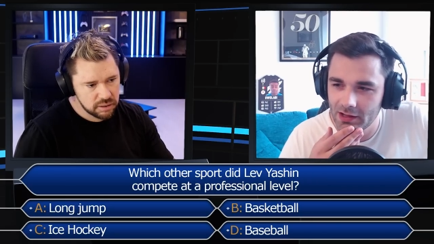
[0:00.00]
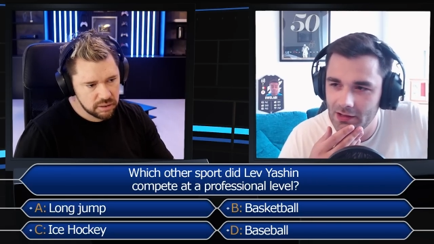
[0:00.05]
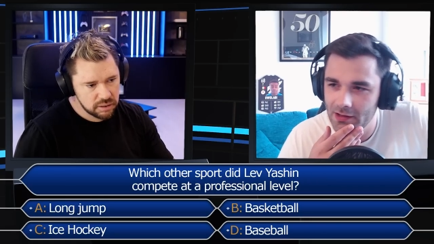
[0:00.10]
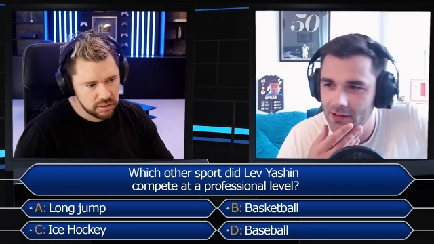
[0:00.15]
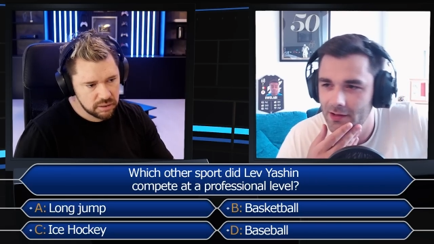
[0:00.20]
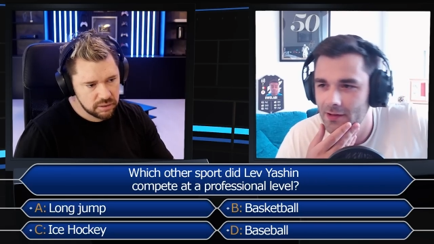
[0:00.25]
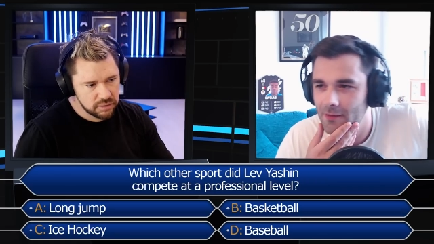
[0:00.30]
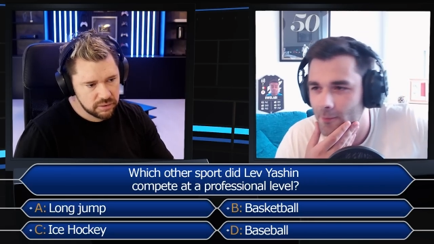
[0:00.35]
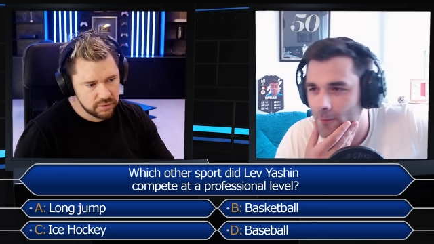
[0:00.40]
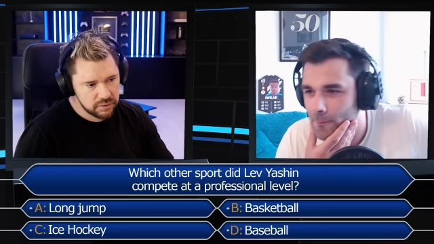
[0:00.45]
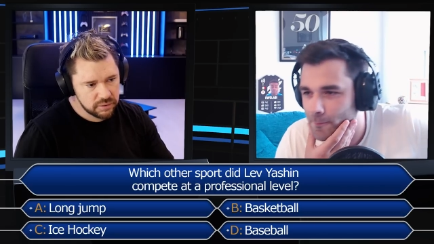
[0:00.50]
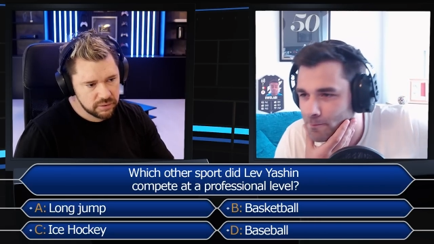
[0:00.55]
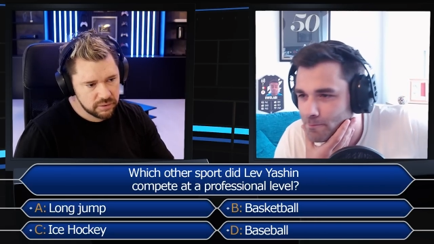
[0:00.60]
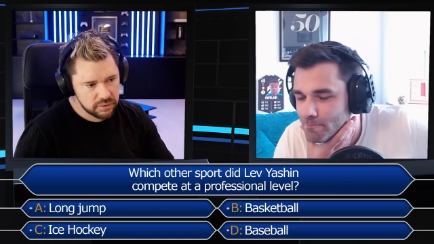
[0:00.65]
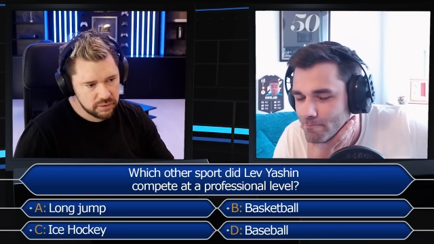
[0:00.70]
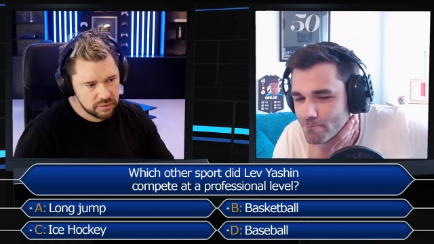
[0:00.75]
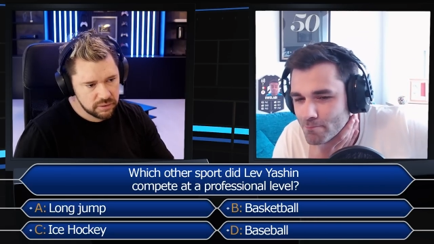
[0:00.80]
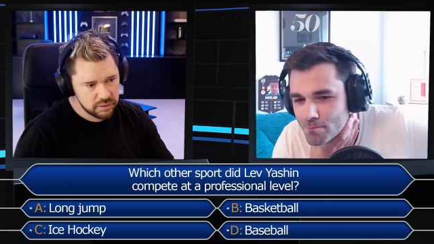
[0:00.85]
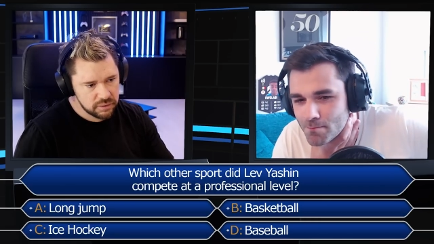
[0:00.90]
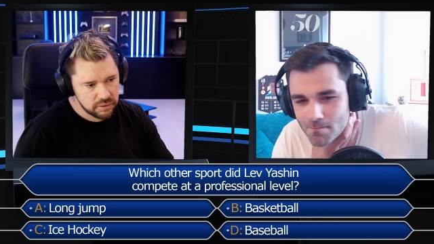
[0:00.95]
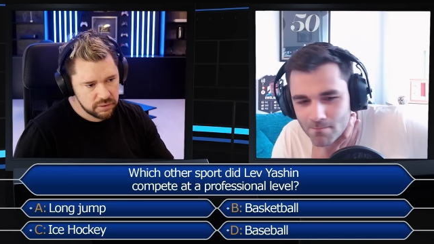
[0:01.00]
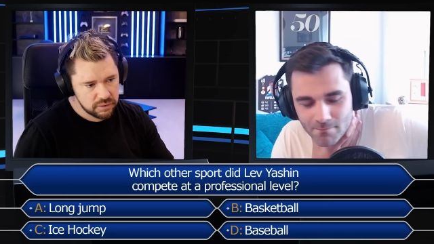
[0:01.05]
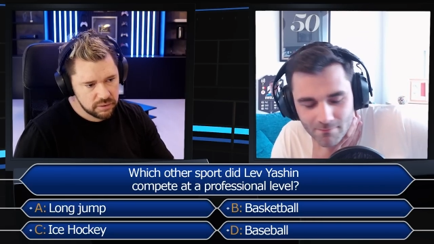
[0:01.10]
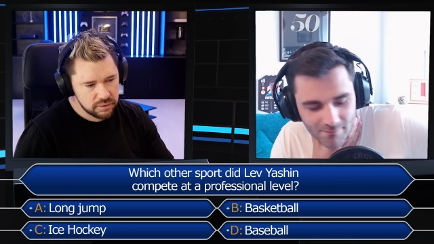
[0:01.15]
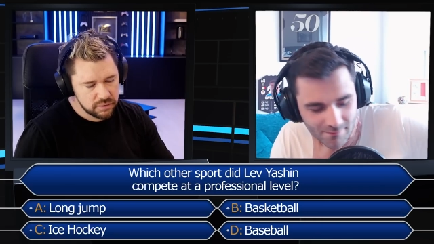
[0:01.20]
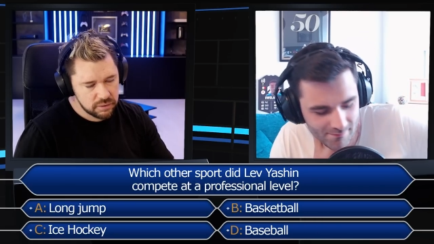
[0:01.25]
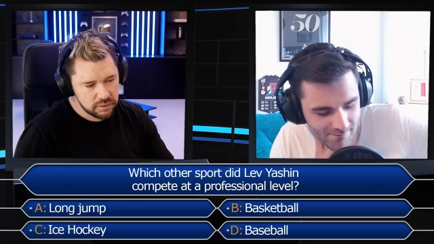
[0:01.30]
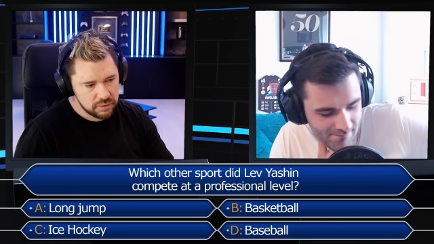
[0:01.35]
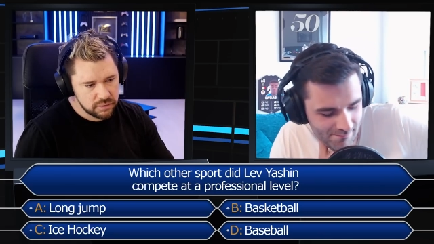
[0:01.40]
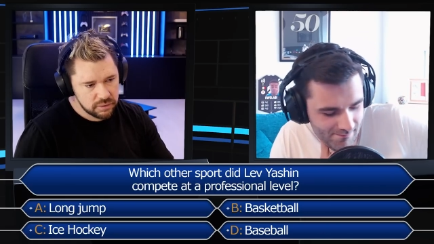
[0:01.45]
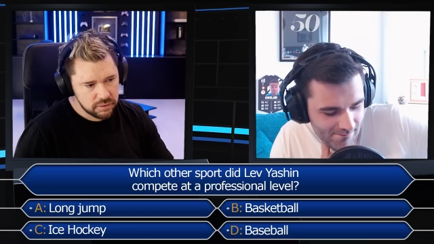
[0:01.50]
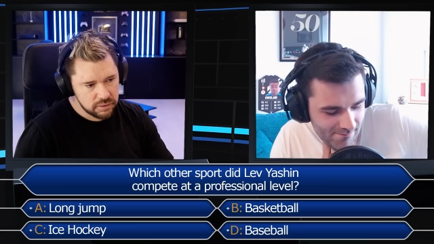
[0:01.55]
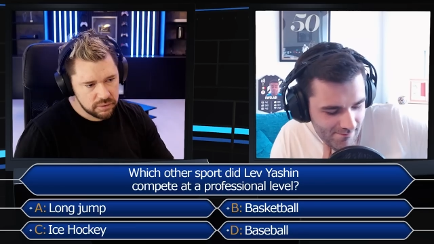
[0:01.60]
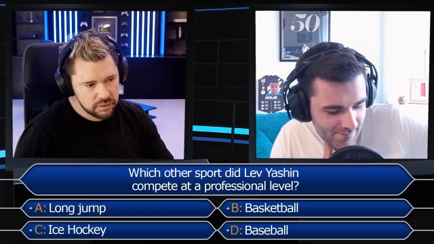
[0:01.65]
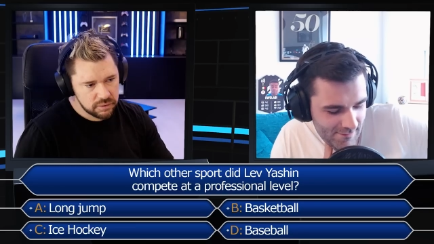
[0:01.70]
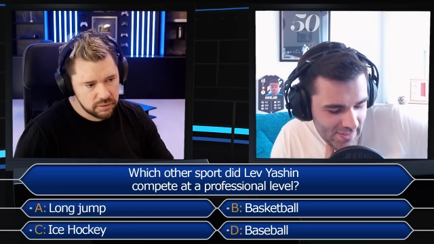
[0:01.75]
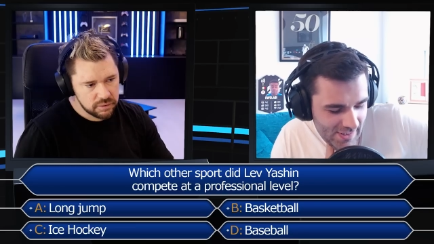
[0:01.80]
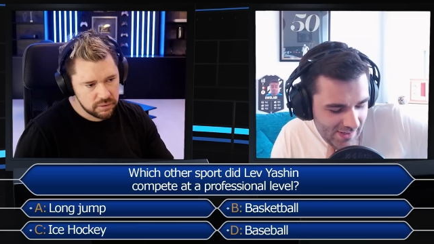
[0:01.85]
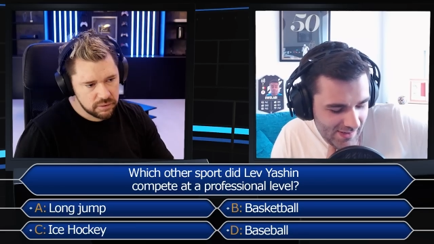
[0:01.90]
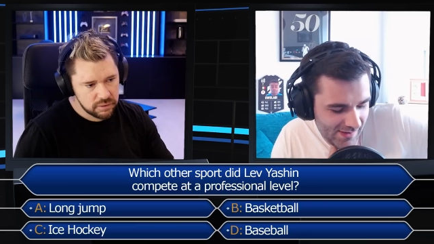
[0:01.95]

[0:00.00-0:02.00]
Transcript: No one is speaking in this clip.